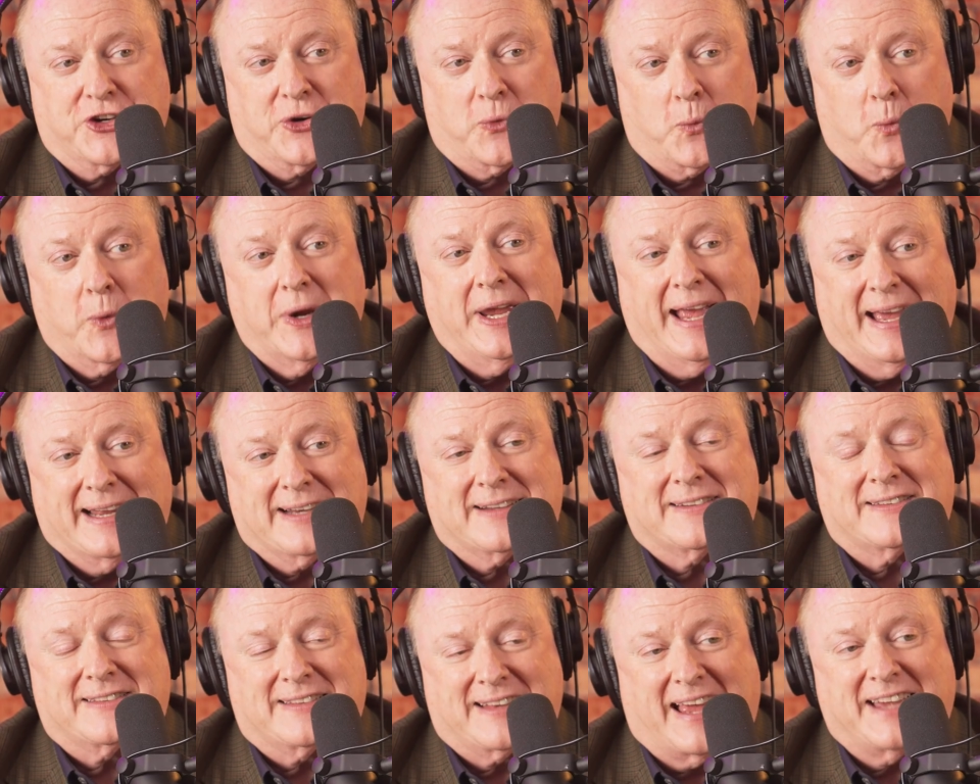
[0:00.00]
year, we had
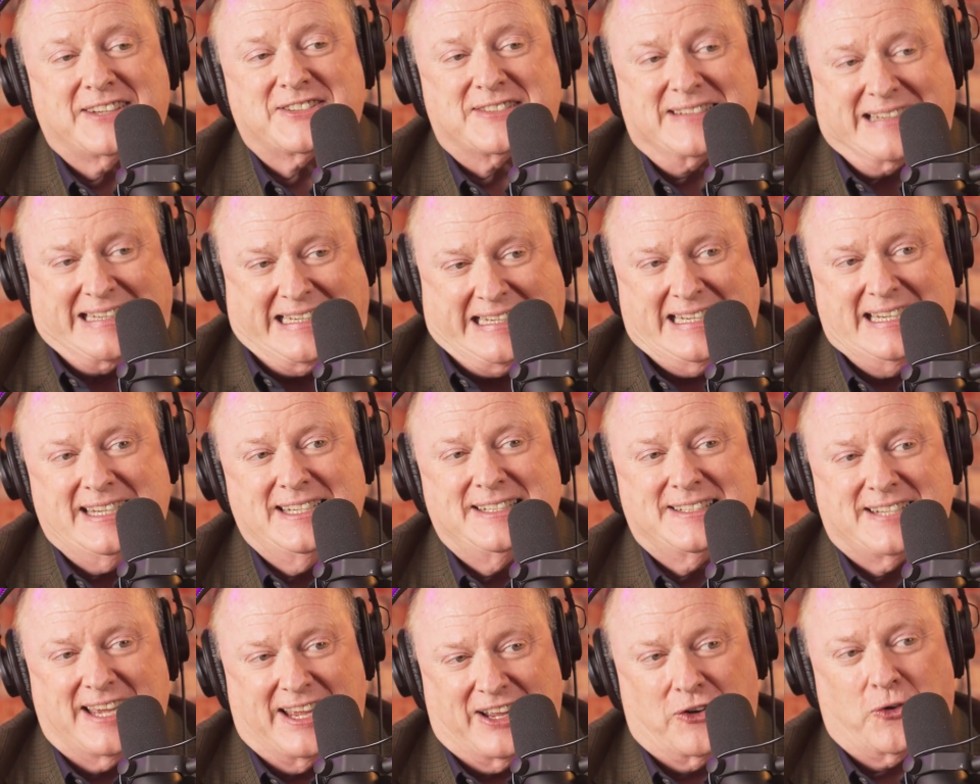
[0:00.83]
a less
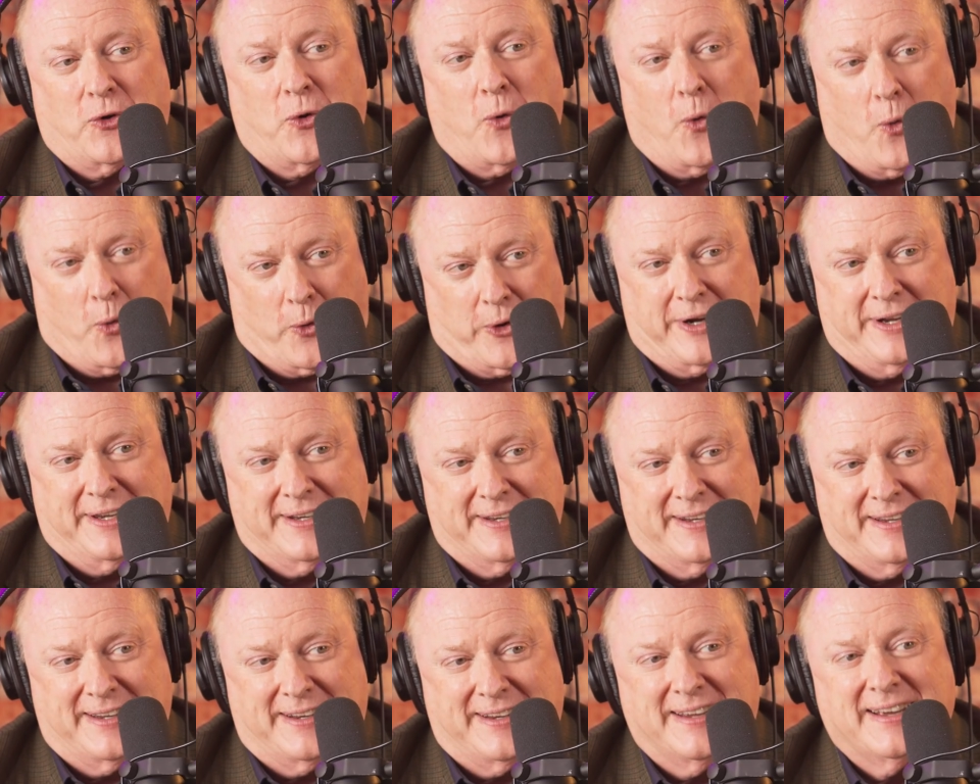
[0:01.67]

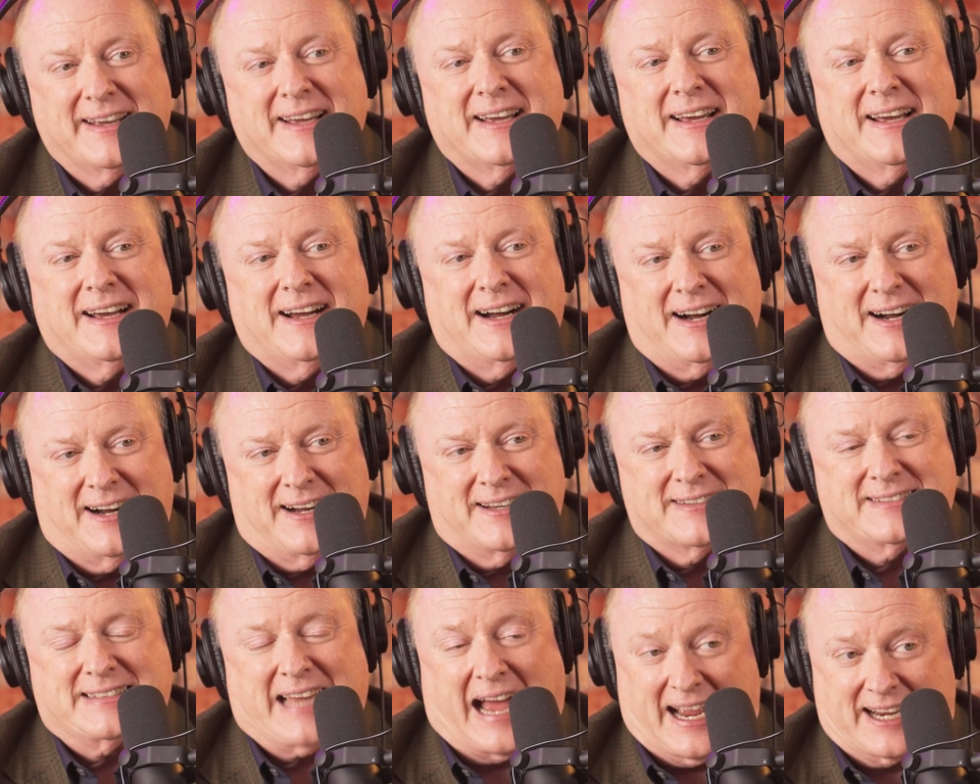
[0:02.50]
detail-oriented
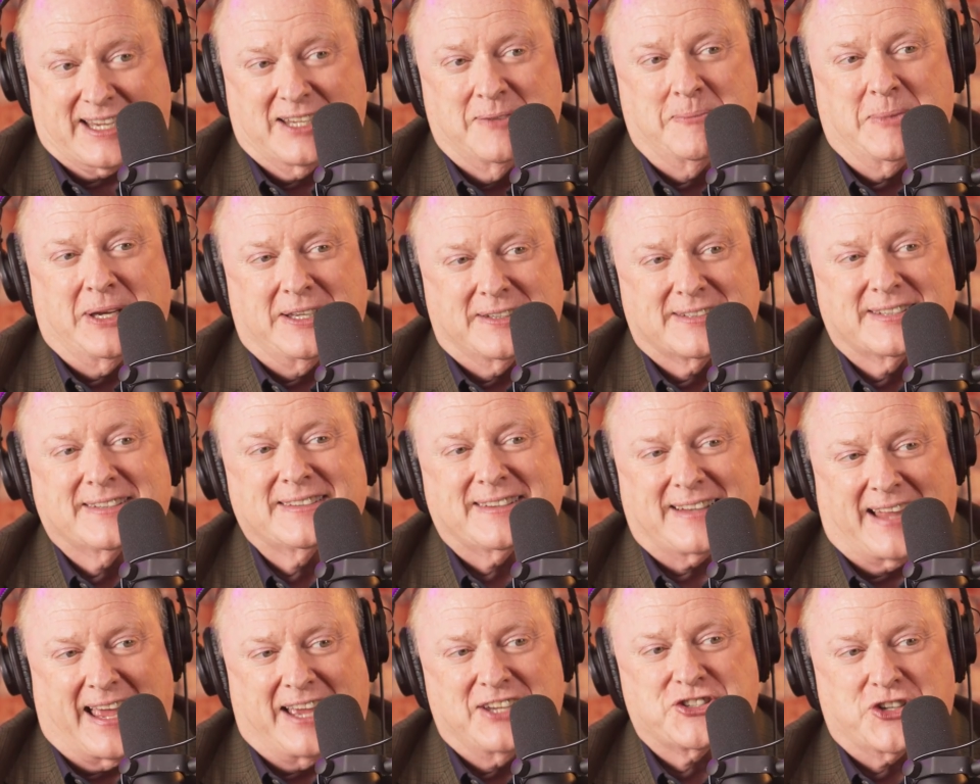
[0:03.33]
document
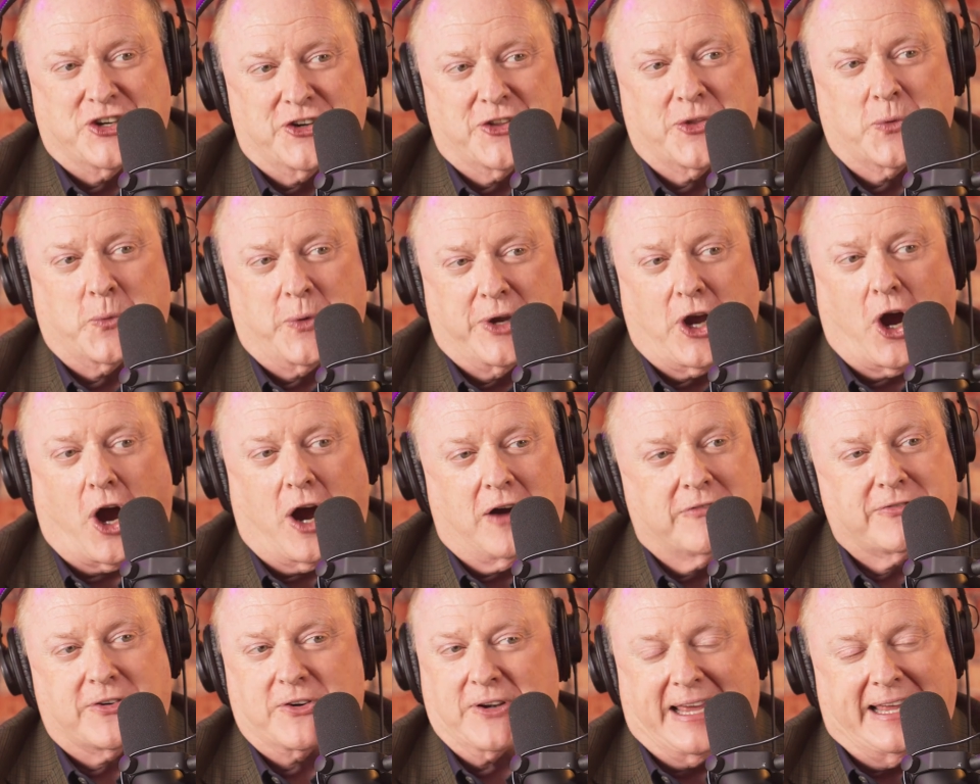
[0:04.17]
last year that we
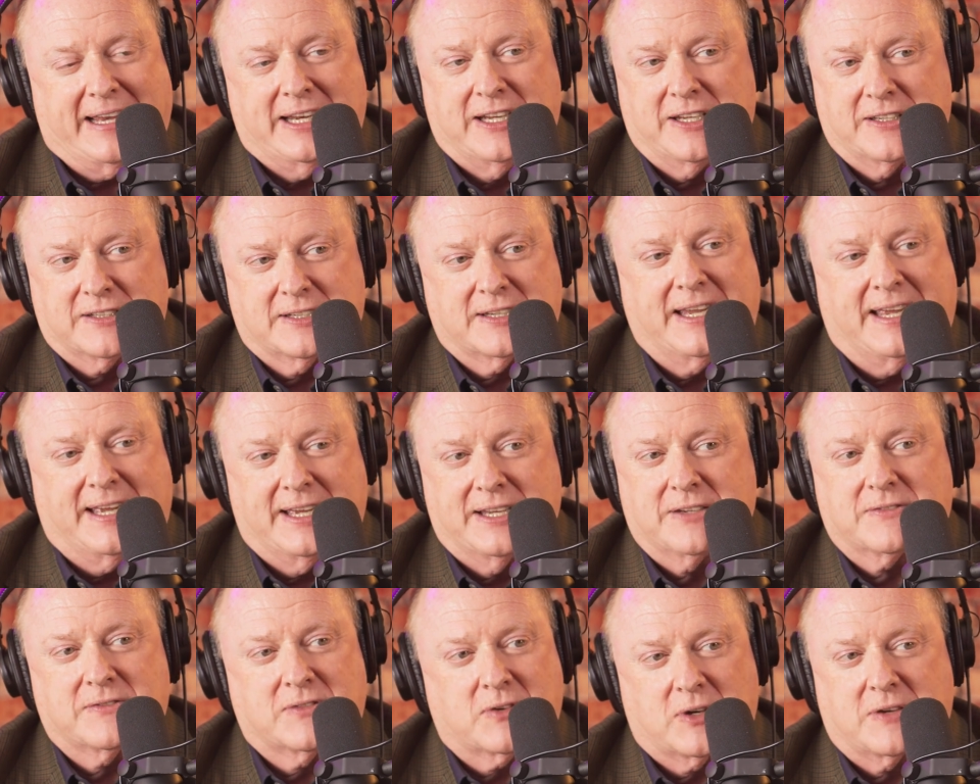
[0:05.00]
offered, and
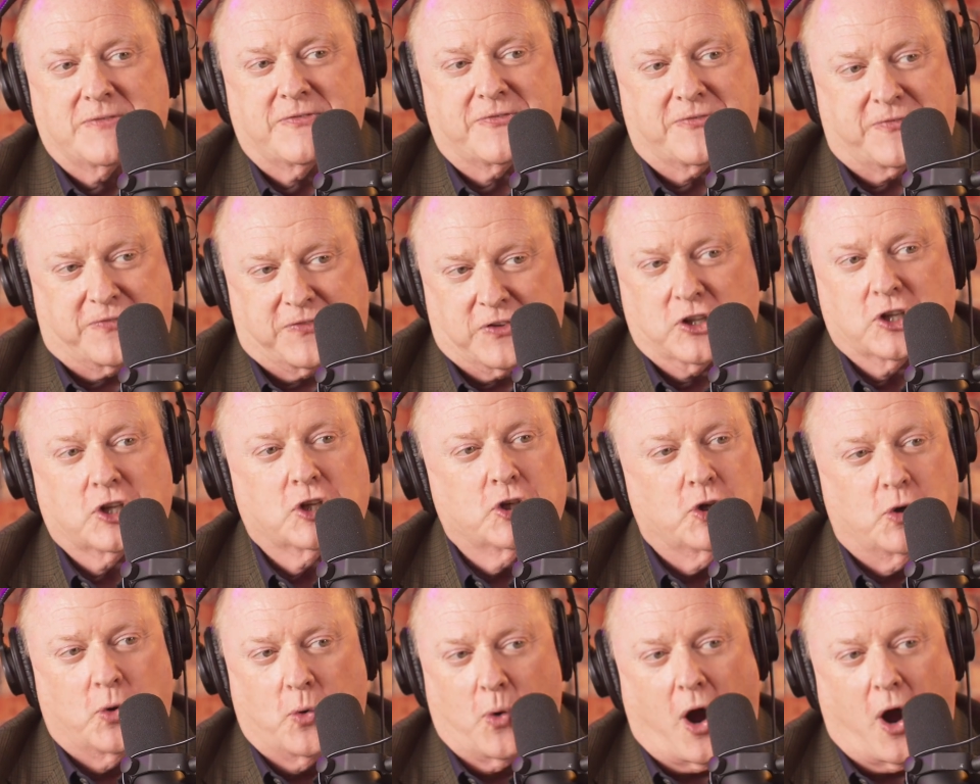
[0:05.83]
it flew